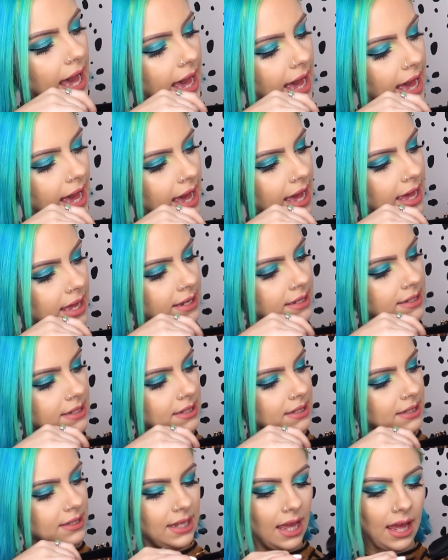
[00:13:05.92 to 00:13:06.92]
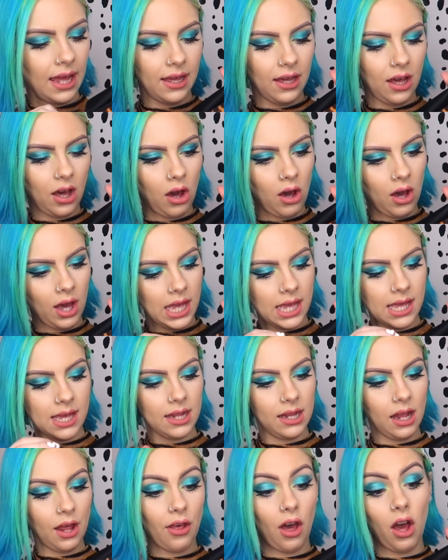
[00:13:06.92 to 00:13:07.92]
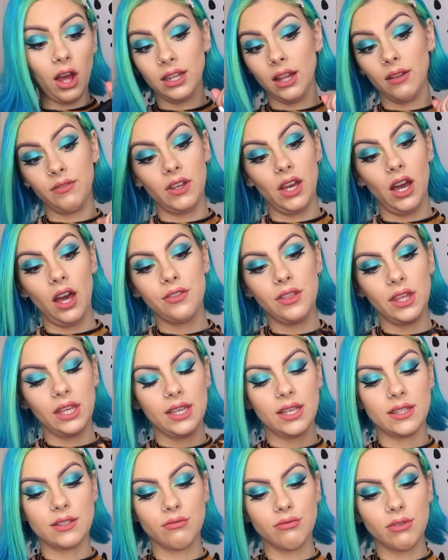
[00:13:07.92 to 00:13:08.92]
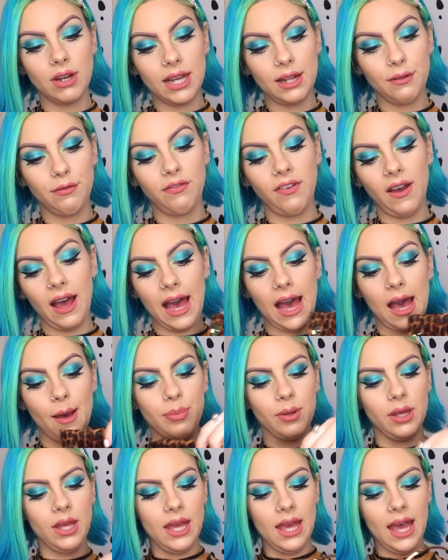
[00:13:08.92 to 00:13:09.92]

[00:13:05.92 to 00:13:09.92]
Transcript: And yeah, I love it. I think it's really fab.